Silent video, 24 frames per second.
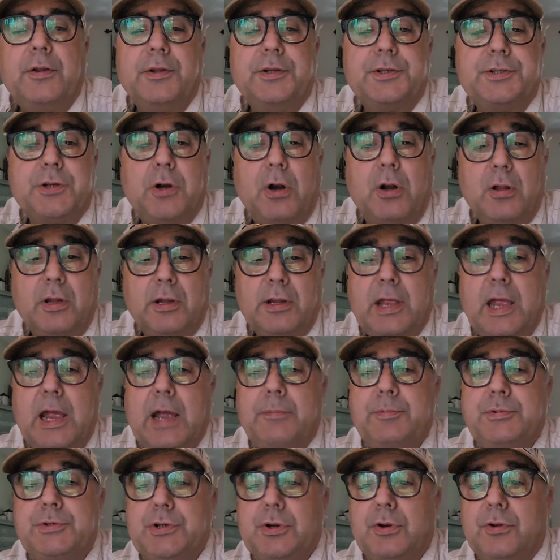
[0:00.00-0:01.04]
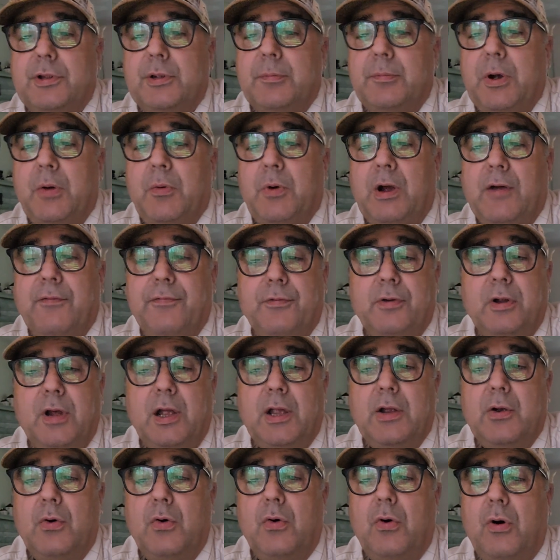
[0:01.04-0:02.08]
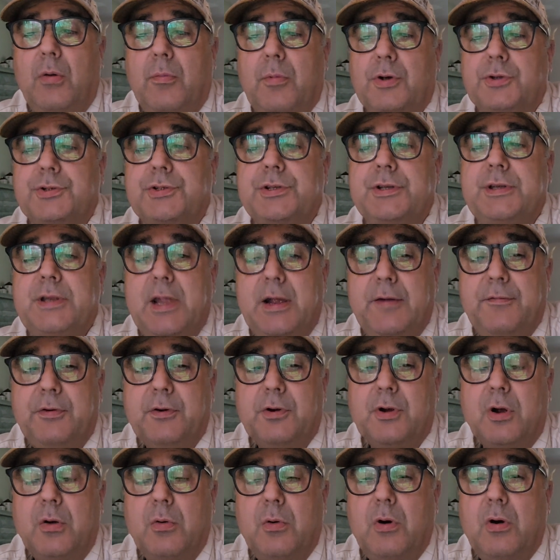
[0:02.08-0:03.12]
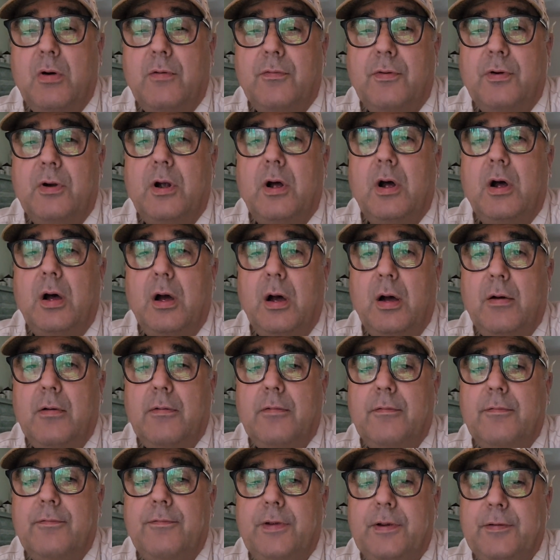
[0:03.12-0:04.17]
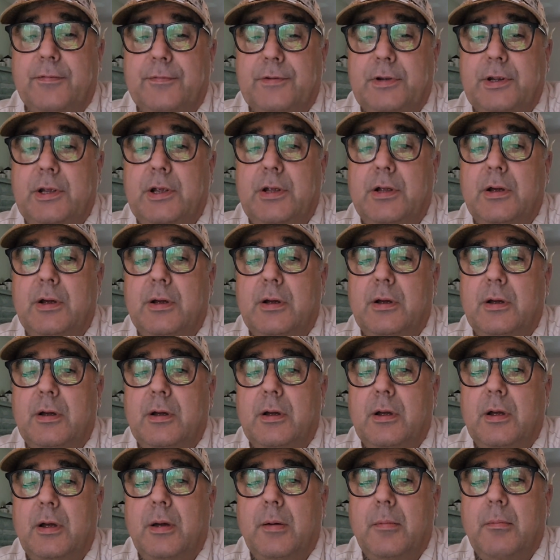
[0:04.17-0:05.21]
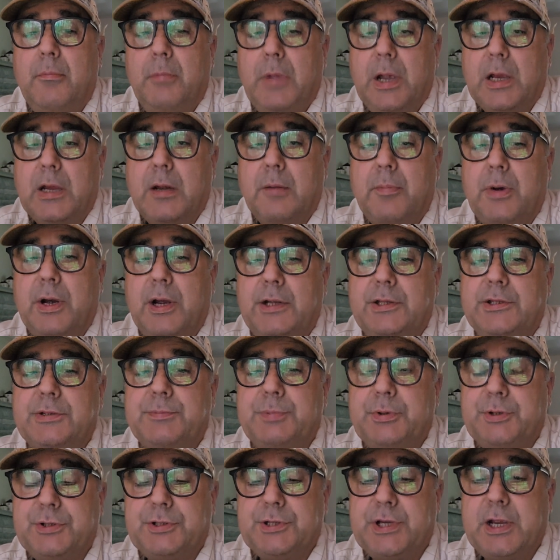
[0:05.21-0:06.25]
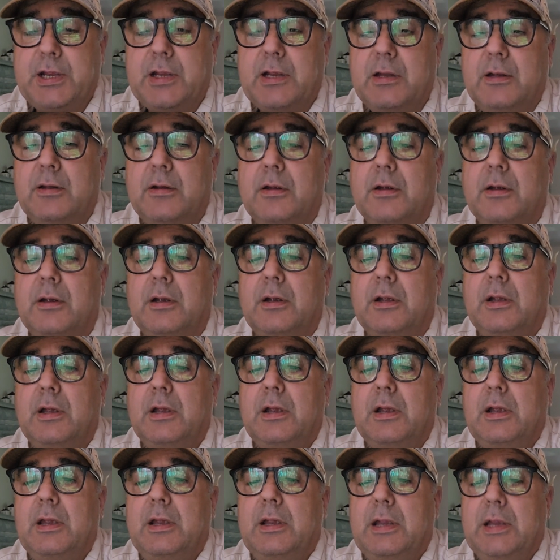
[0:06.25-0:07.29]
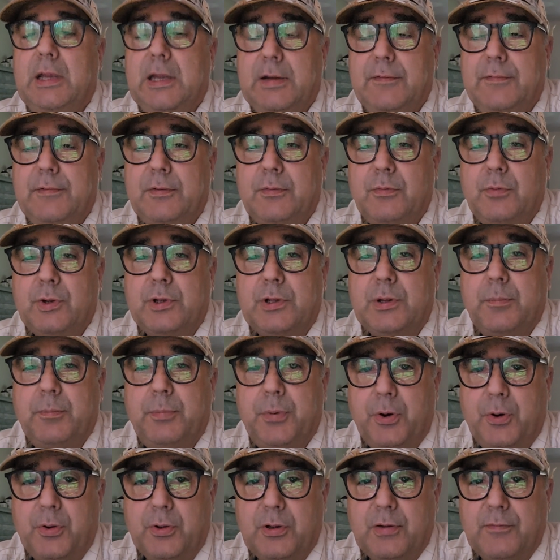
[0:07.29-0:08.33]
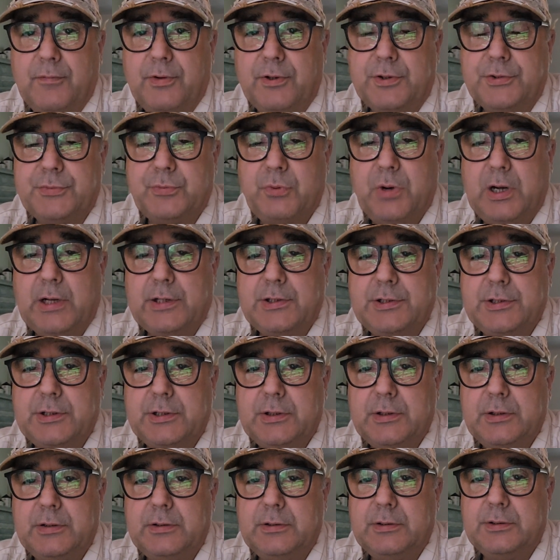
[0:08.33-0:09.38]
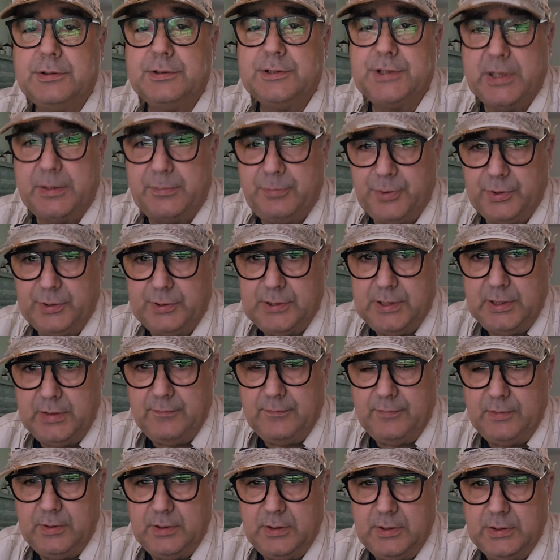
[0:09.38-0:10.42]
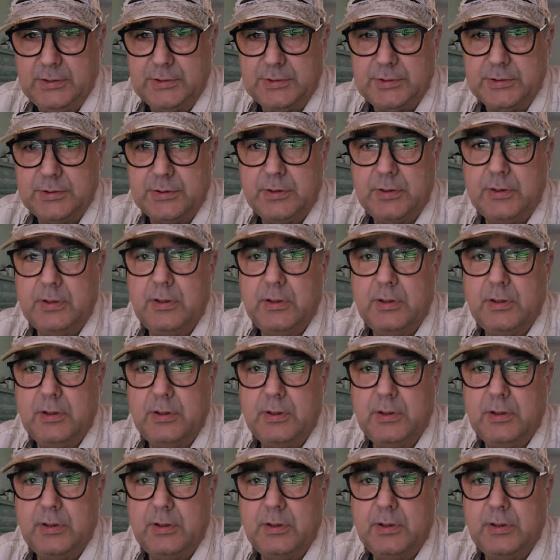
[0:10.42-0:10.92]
The Starlink app showed that my wife and I almost never go over 50 megabytes per second, even with the both of us watching separate TVs